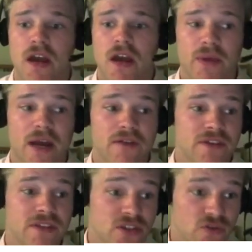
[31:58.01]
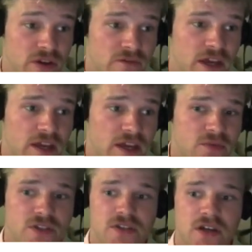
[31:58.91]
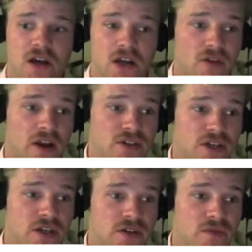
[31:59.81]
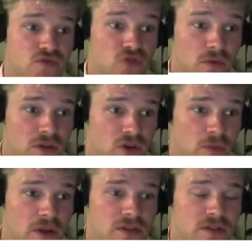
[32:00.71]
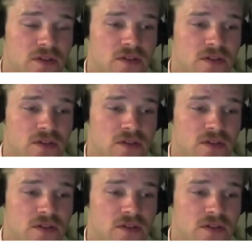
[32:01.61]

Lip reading: And then we have the discrete phase, which is our Lagrangian droplets.